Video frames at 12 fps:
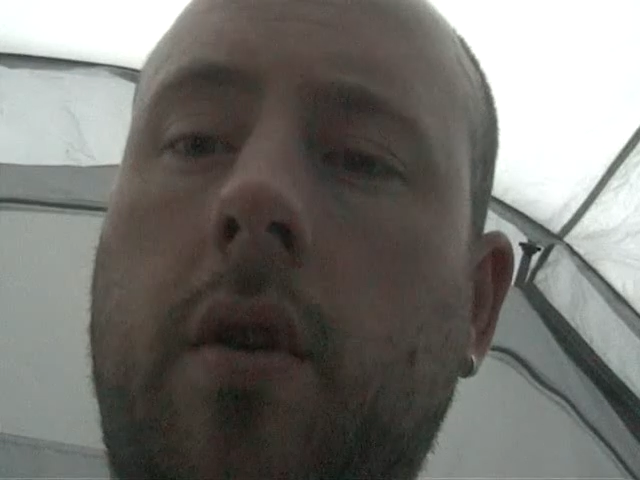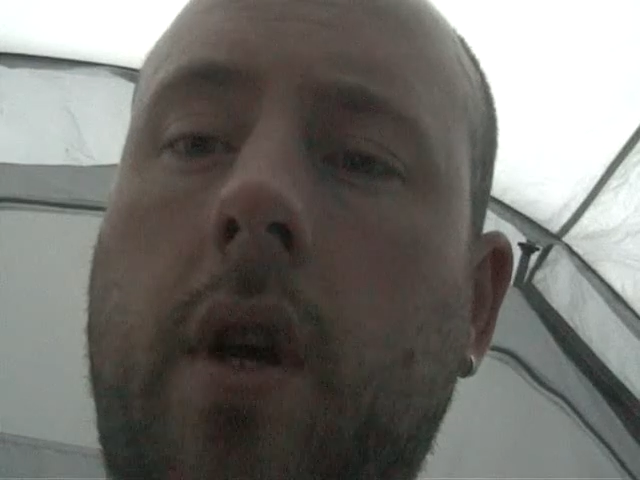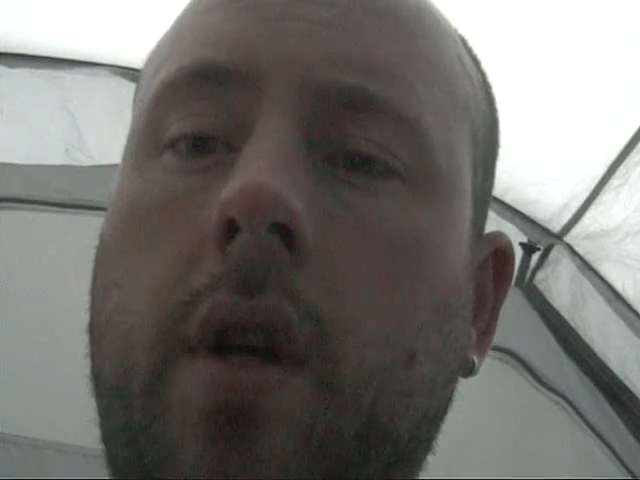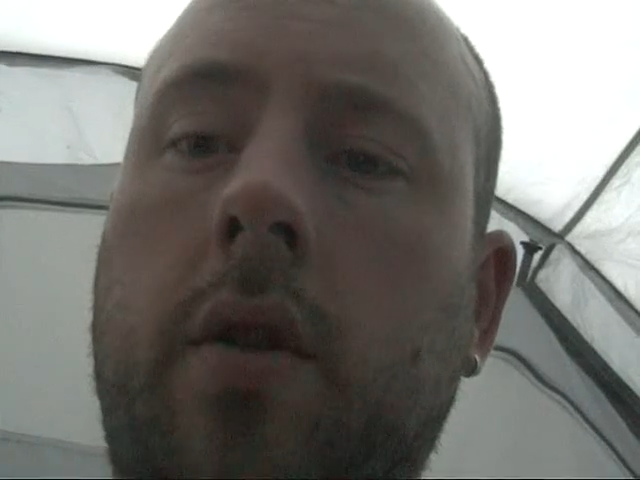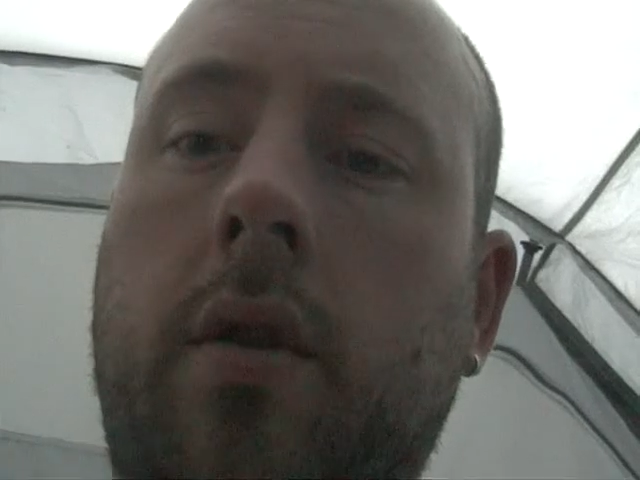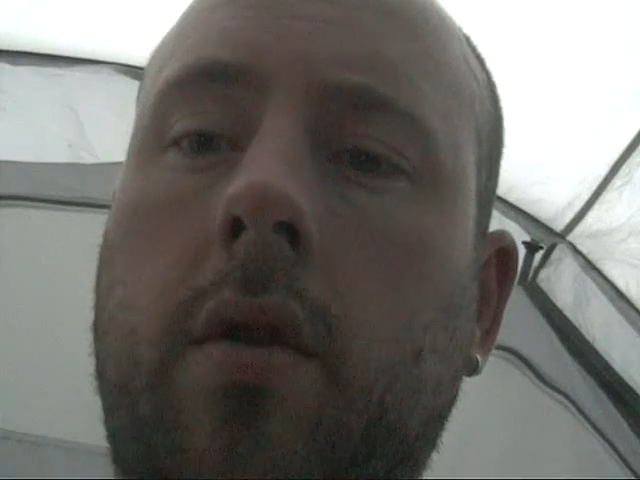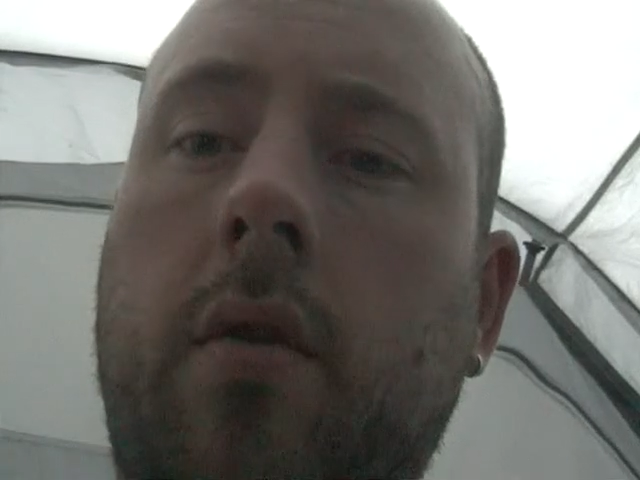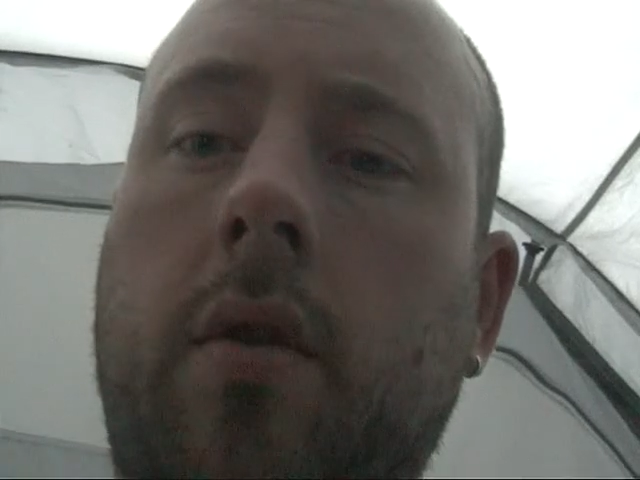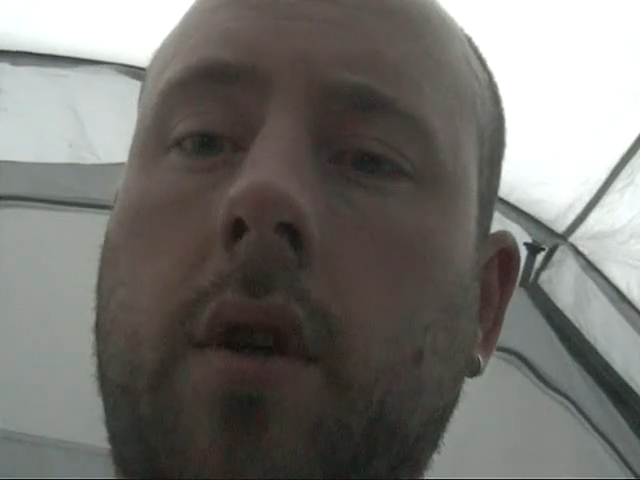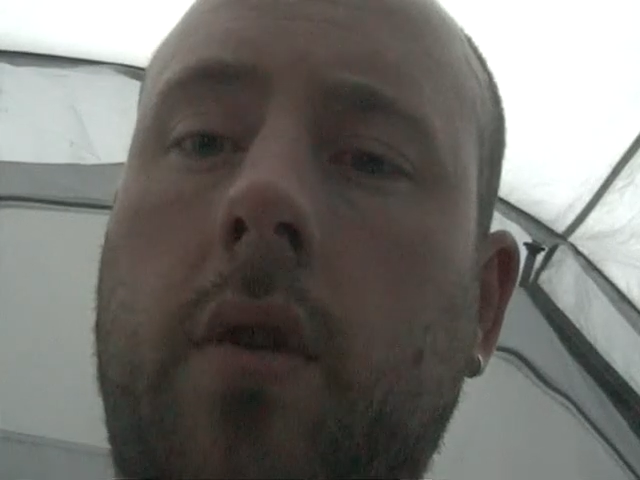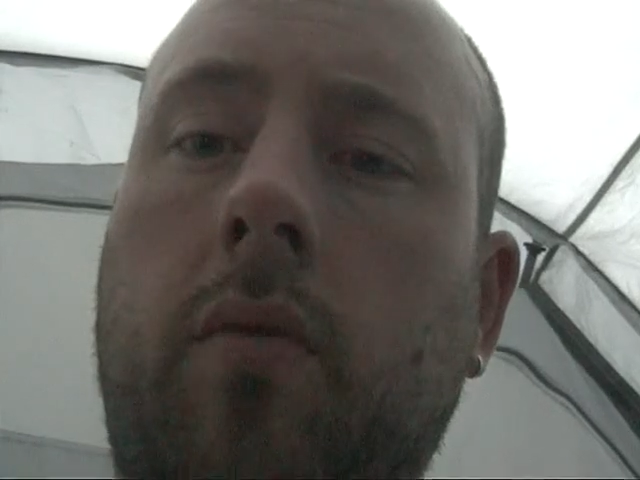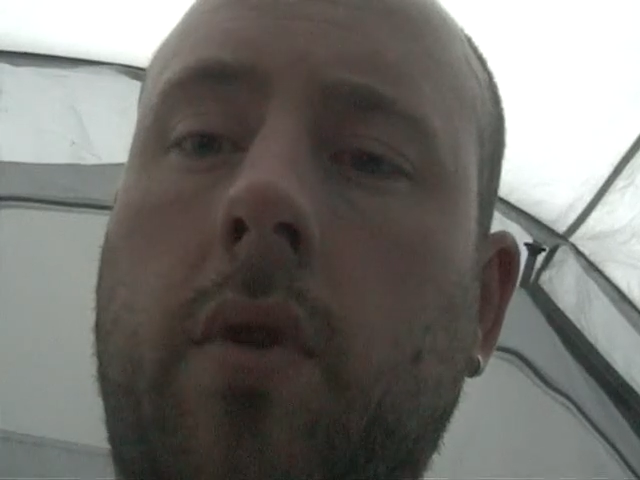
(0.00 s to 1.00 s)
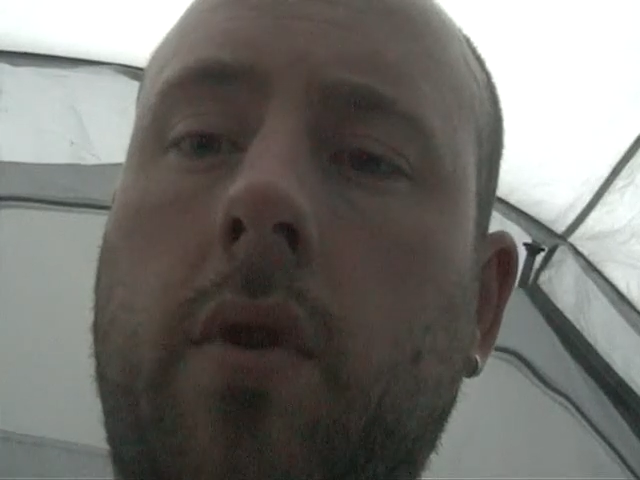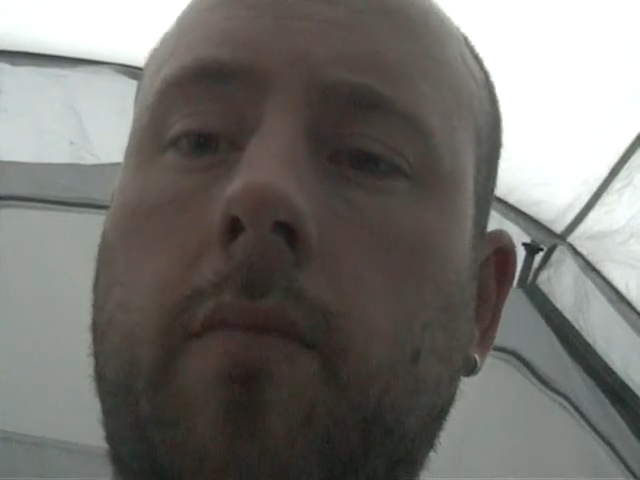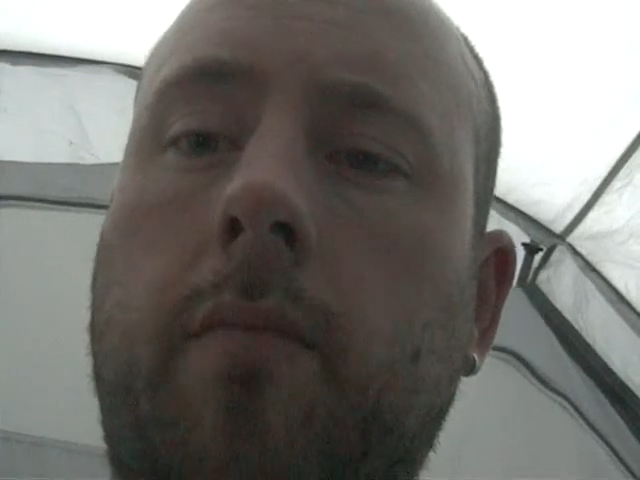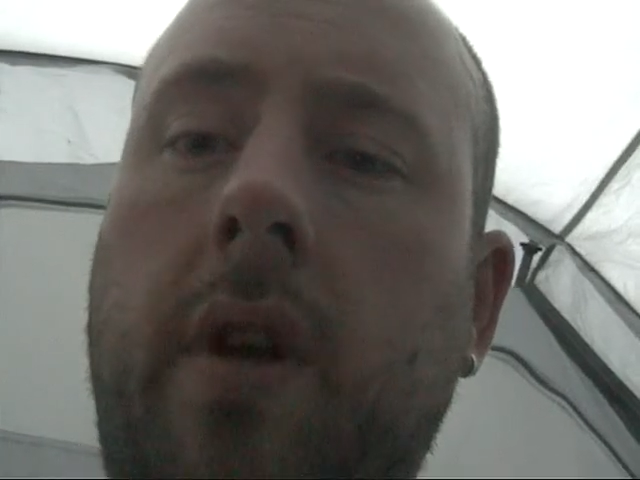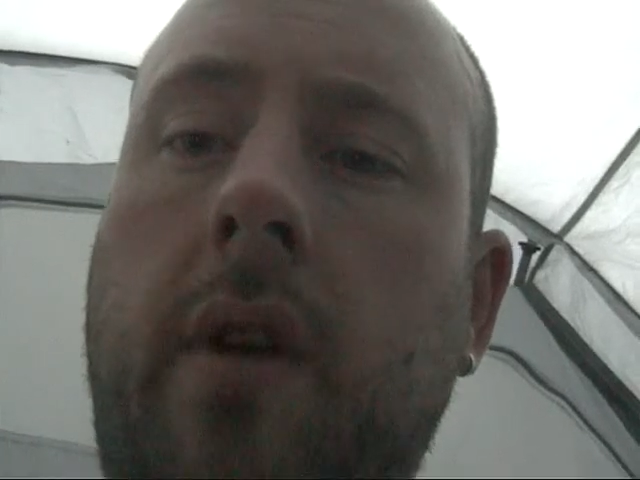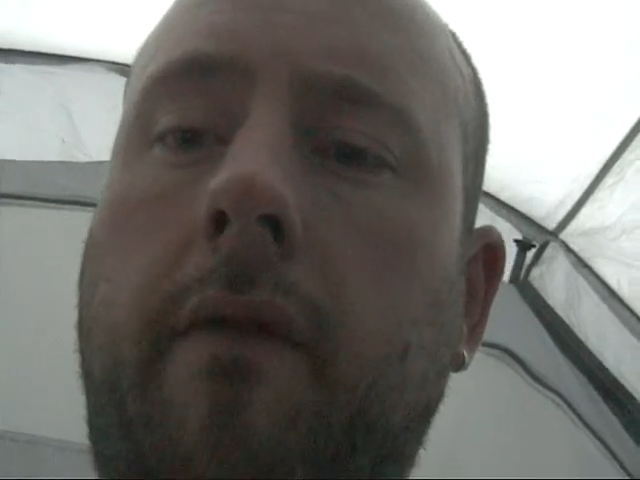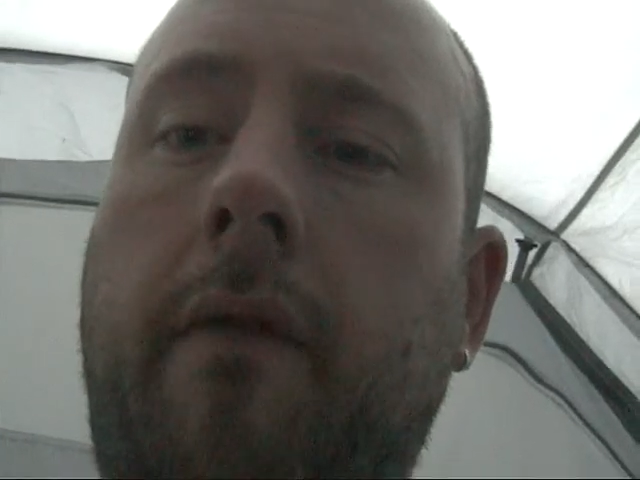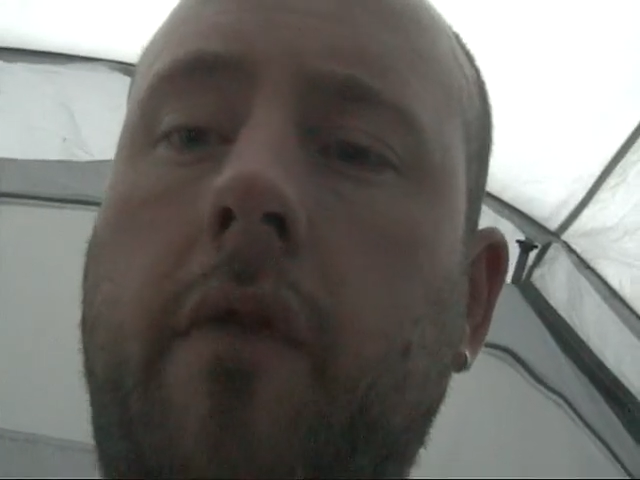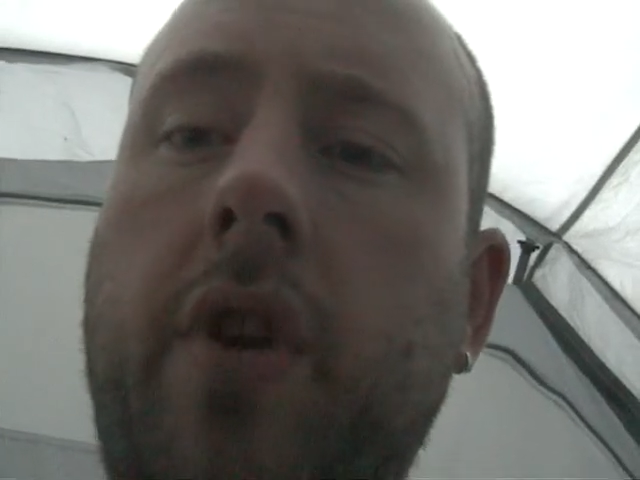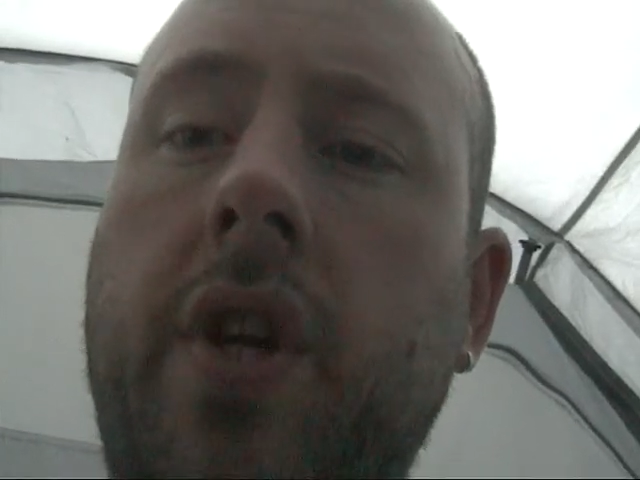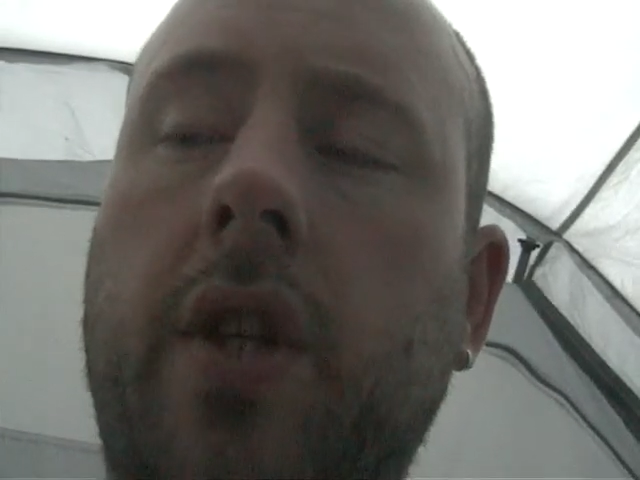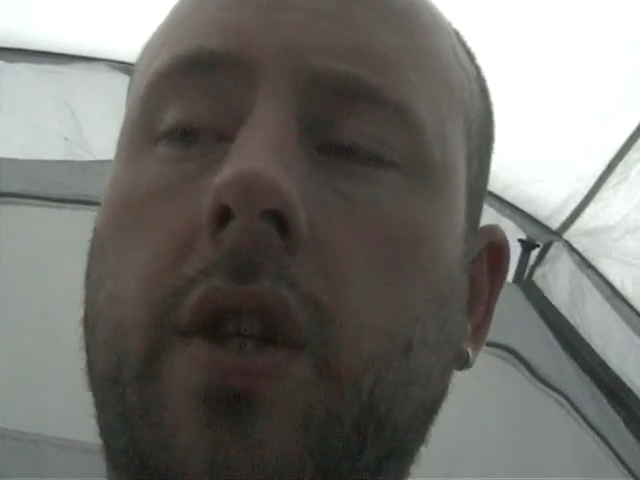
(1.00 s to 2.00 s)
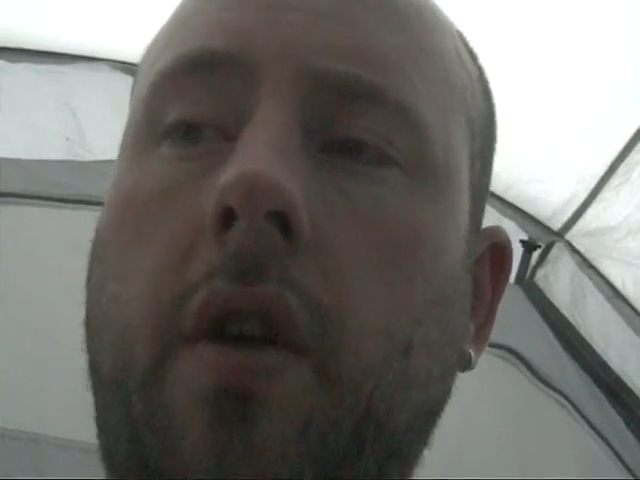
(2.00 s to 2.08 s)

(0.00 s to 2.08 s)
last, last winter's big freeze,